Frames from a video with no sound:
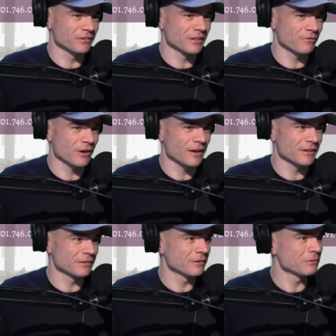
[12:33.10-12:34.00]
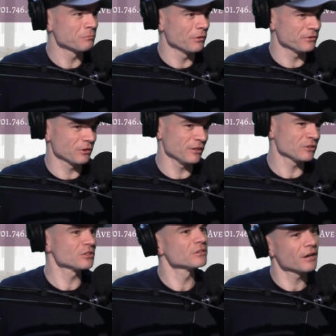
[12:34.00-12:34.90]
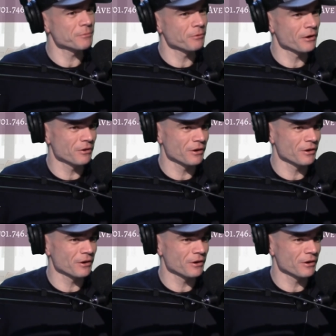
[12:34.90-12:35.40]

never-ending blizzardish type weather?